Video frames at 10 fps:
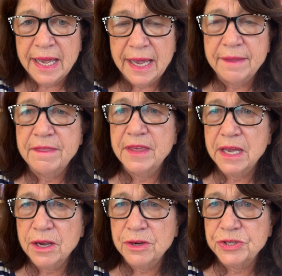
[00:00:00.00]
And
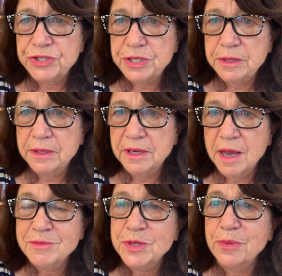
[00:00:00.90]
there she
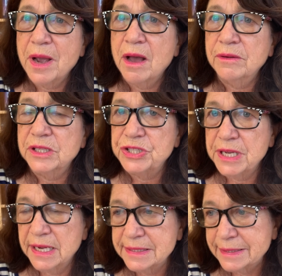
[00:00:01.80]
comes around and she
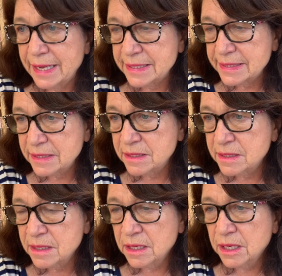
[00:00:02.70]
has lessons.